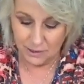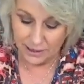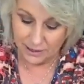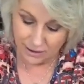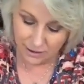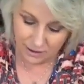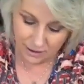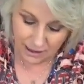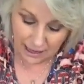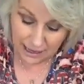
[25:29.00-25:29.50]

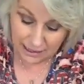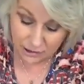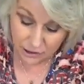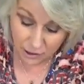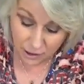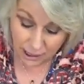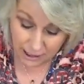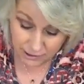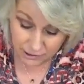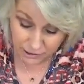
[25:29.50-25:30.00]
Well, I
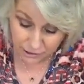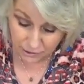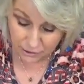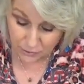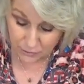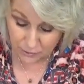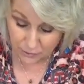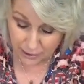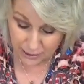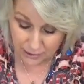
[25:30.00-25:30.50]
try
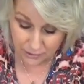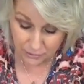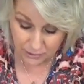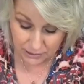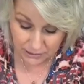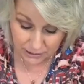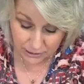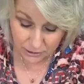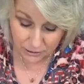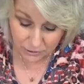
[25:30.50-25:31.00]
to. I
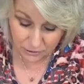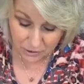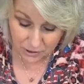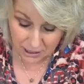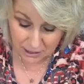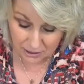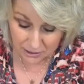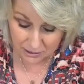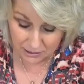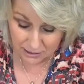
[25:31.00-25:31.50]
really do
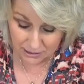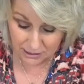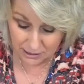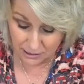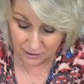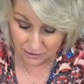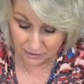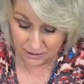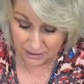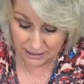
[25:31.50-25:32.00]
try to,
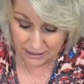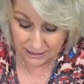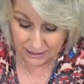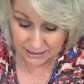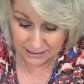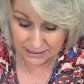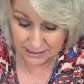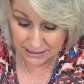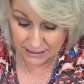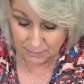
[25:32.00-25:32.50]
you know,
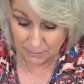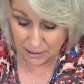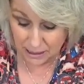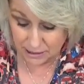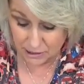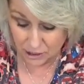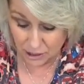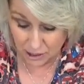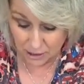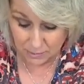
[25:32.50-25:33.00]
then then
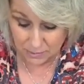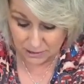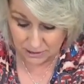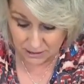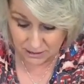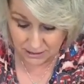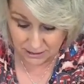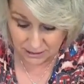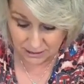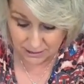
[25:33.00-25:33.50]
my job
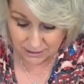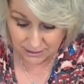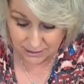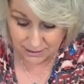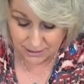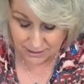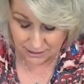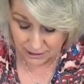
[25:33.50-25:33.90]
is to,